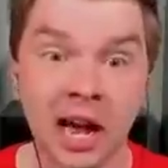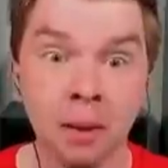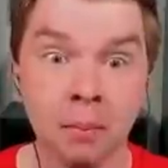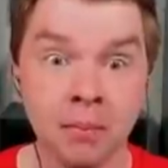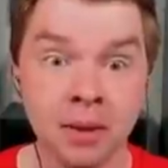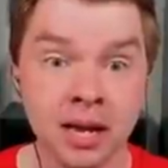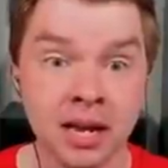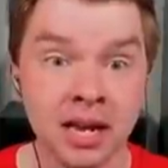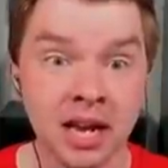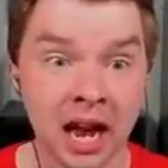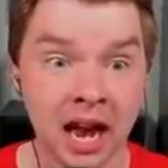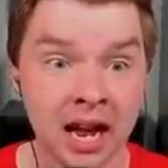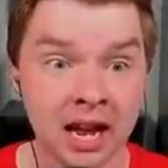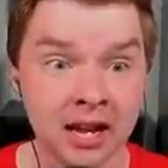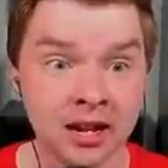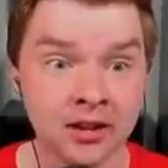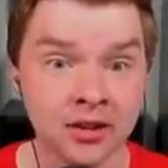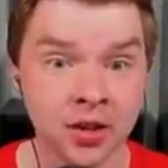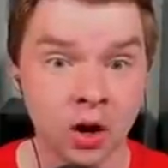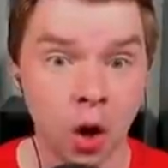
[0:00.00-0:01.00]
Get me
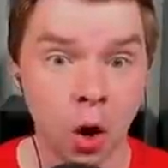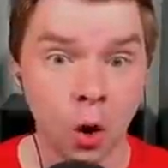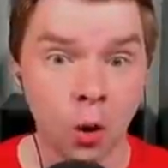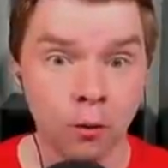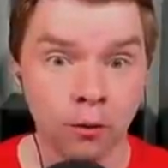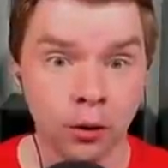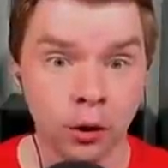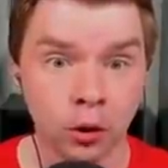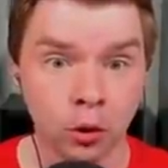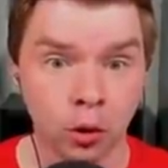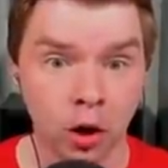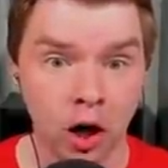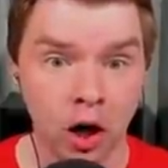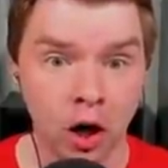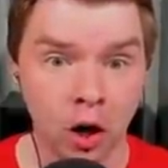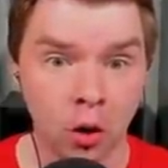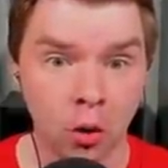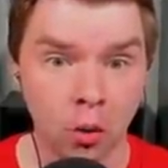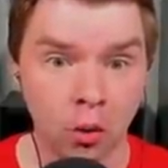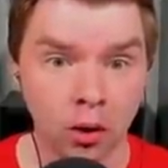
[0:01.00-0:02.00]
into
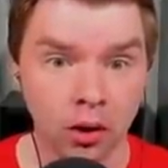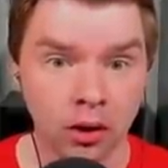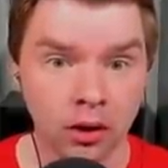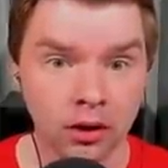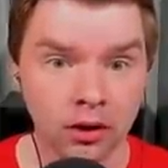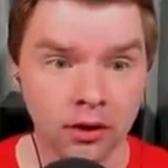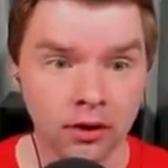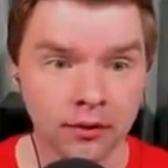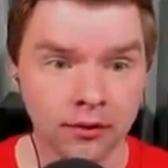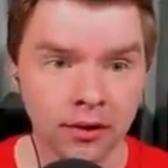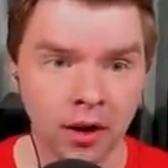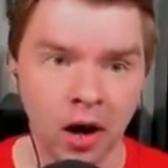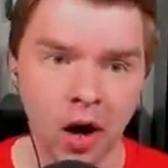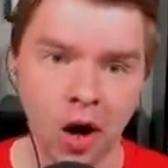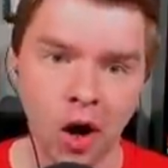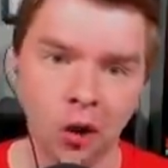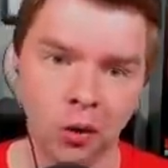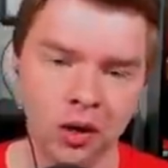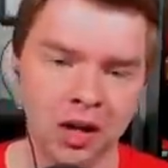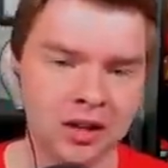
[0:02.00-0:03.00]
overgrow.
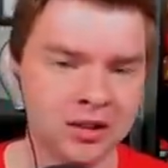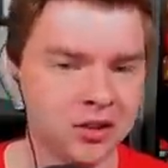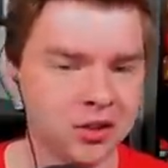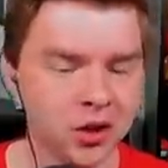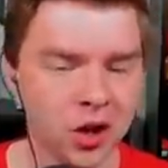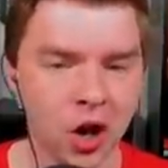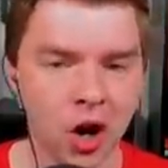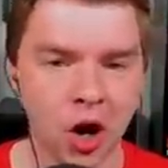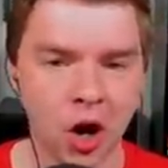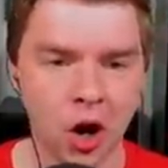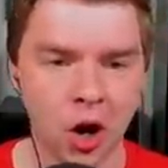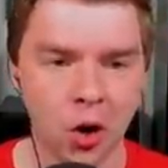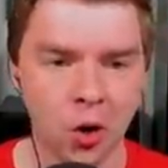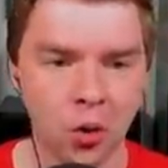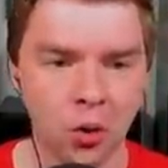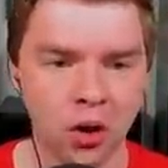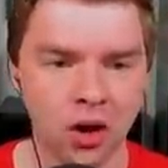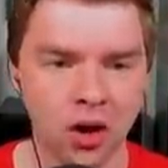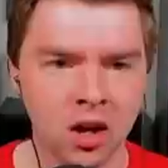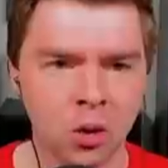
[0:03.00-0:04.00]
Oh, let's
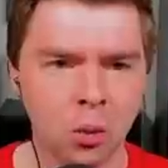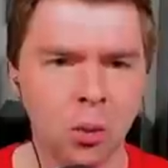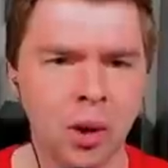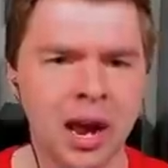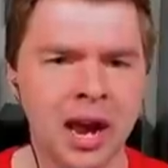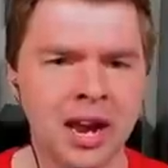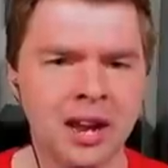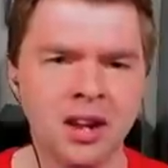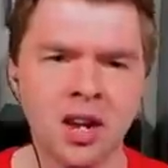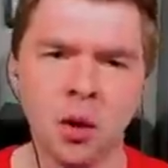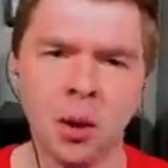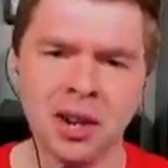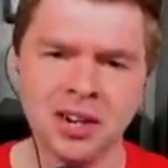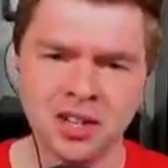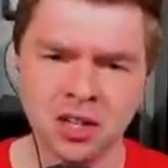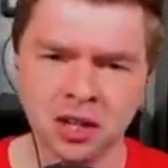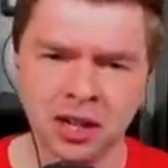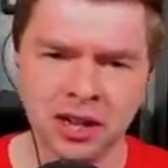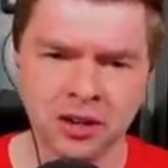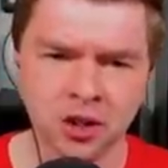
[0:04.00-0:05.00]
go. Wait, no, I
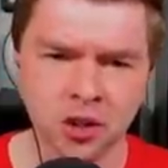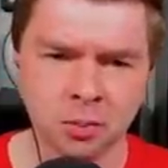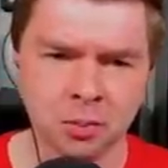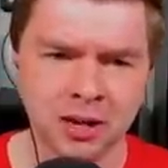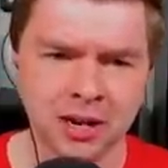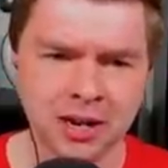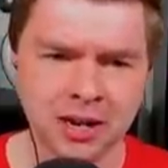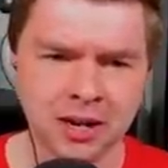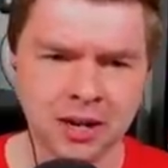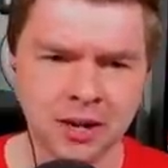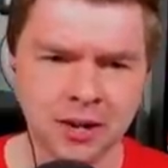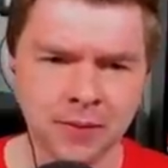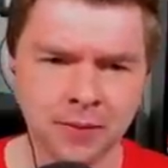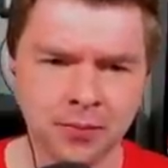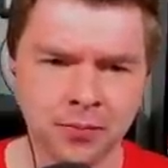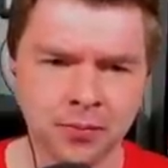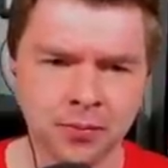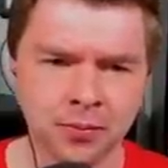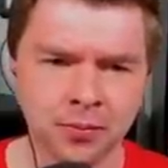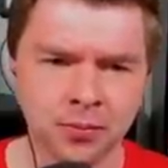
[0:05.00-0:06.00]
still outspeed.
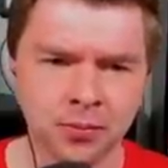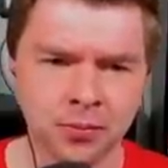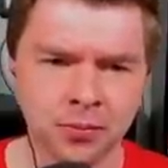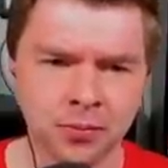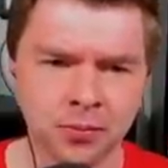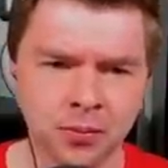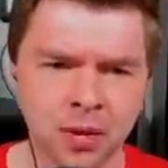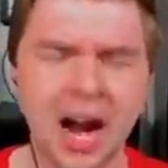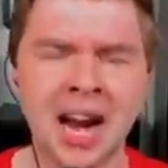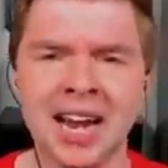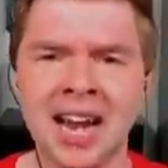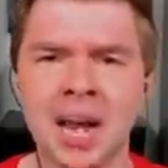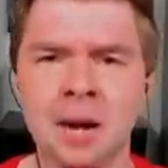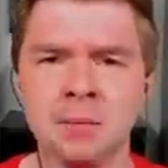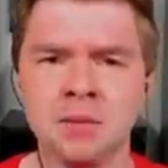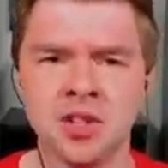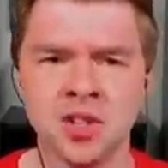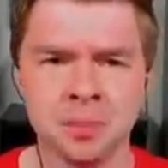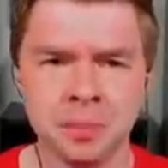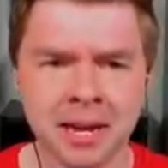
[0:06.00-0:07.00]
I
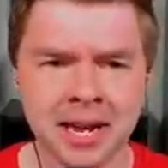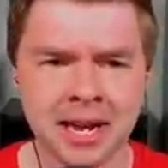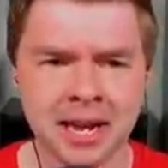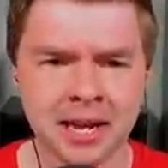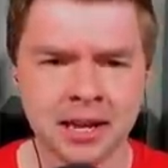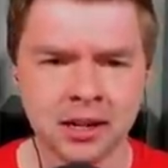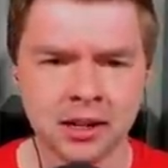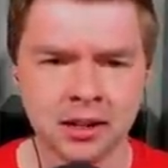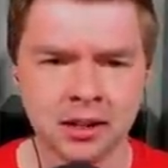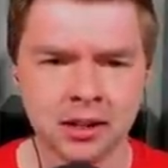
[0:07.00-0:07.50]
am speed.